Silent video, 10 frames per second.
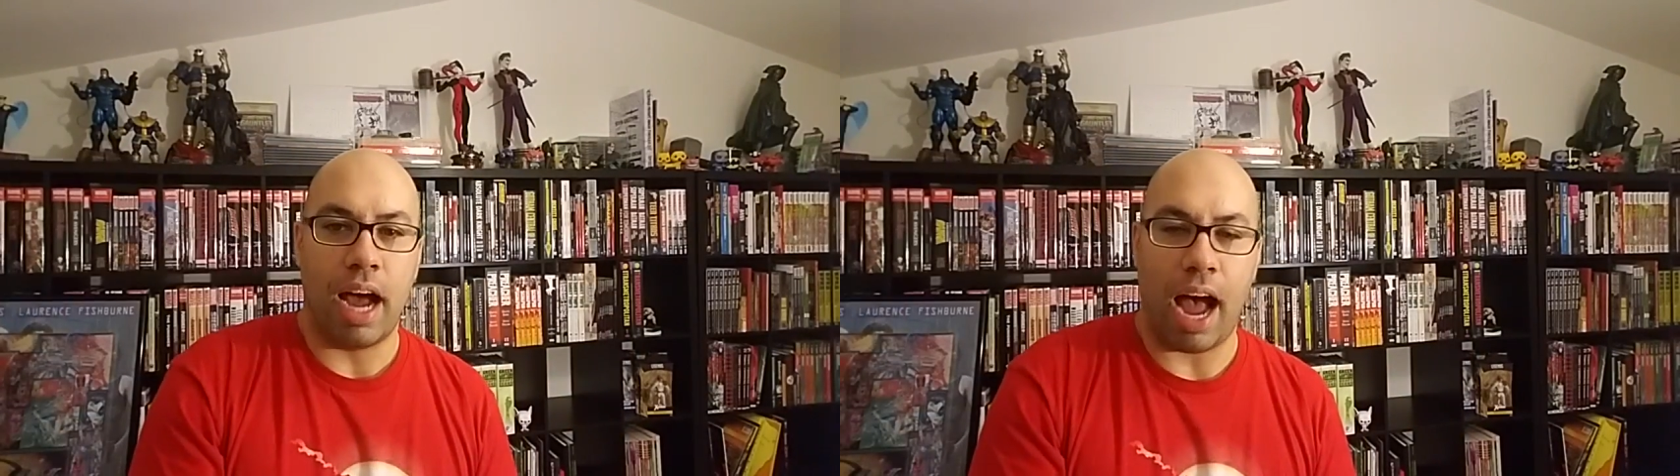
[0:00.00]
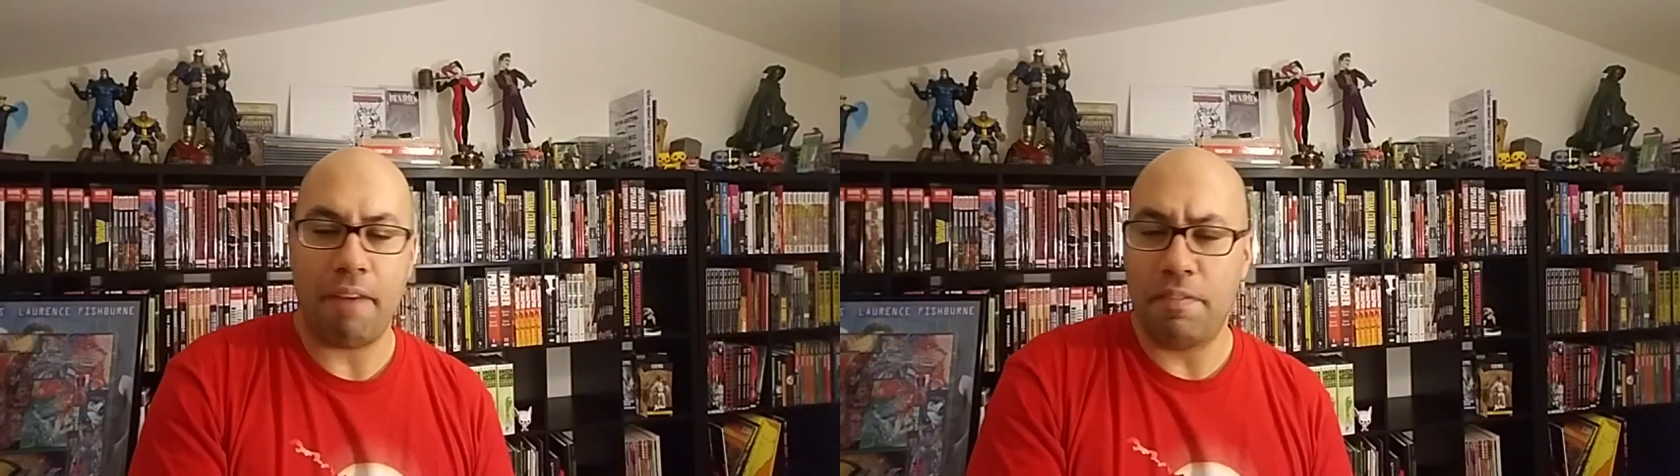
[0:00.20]

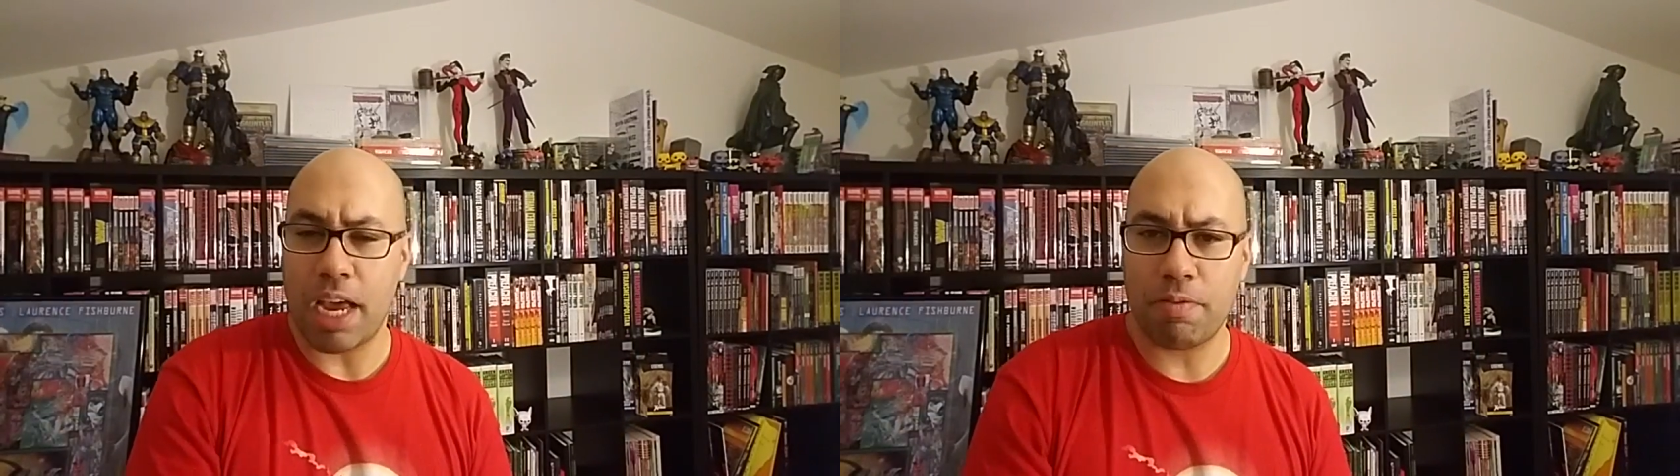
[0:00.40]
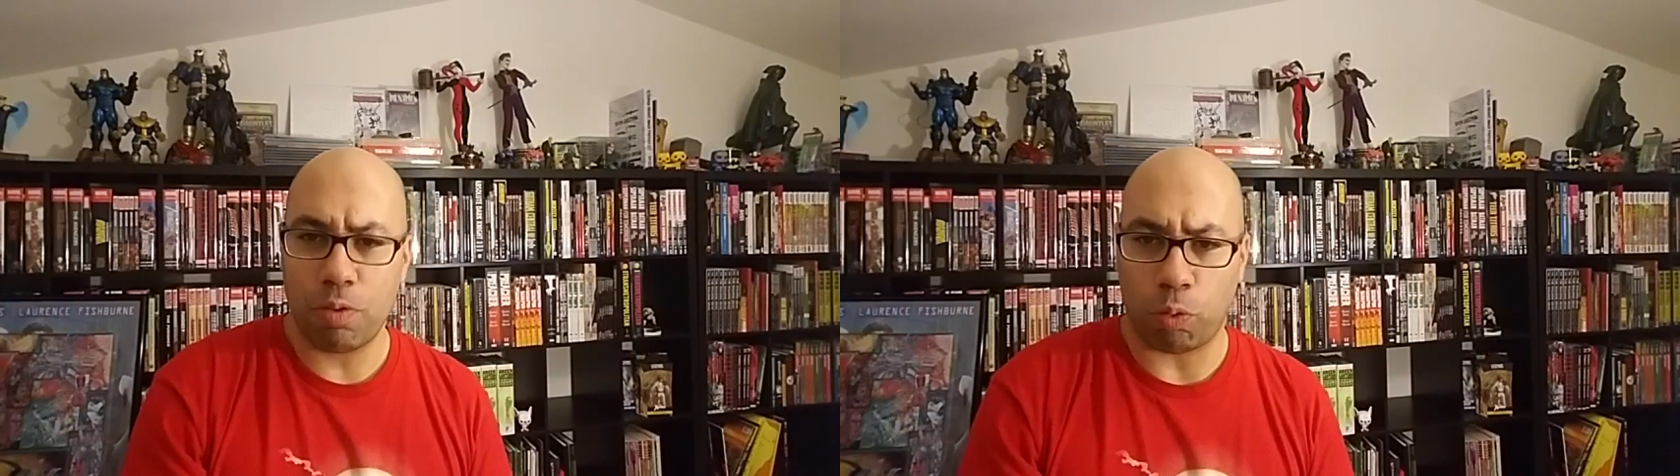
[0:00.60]
I've
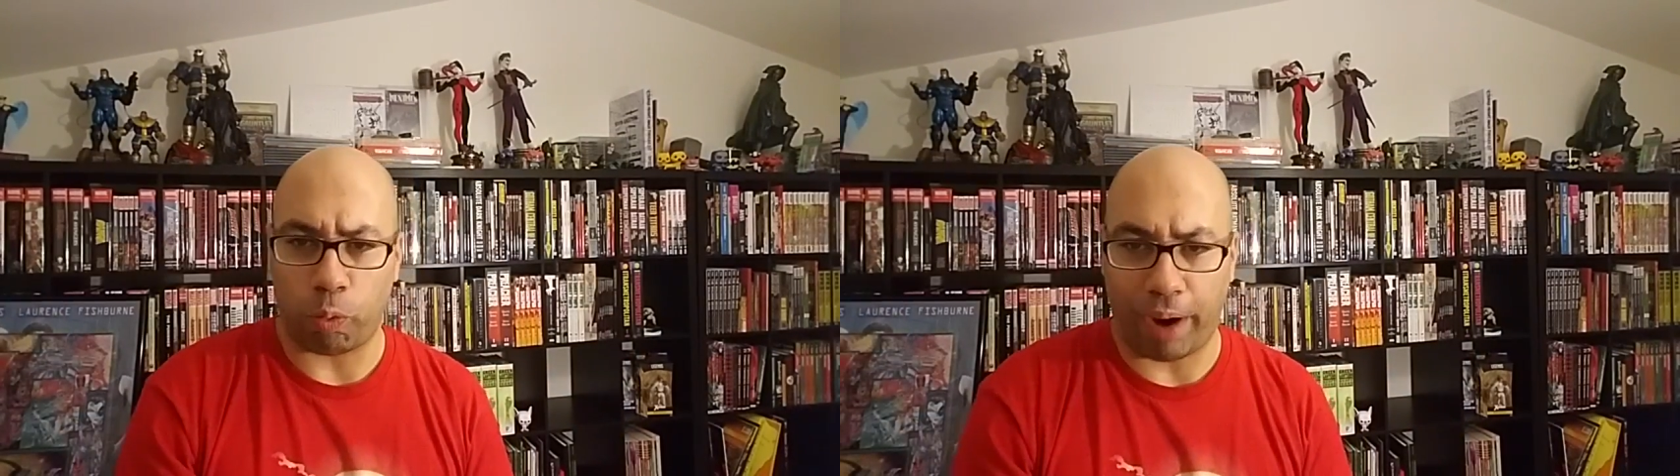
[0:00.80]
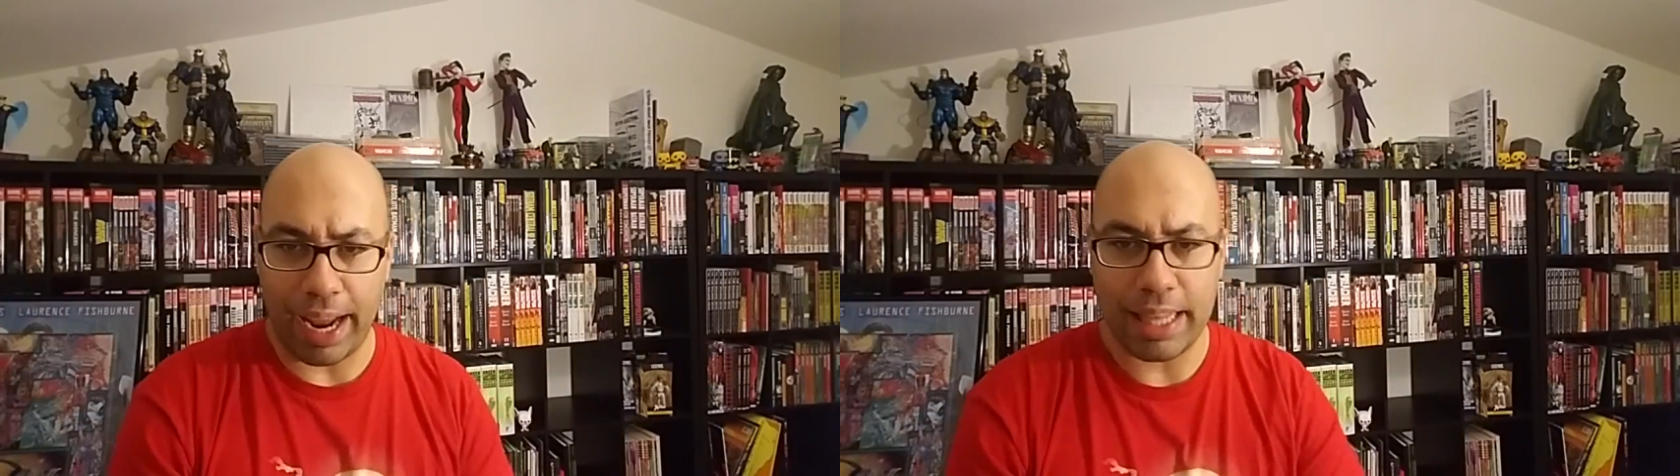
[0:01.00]
never
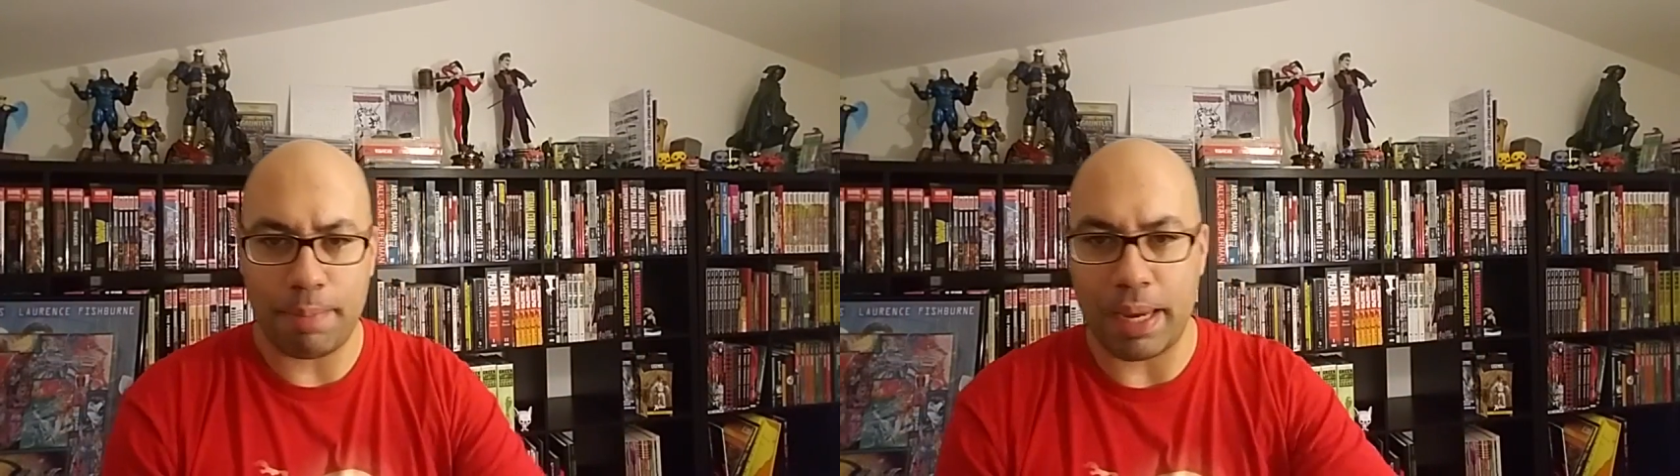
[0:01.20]
read the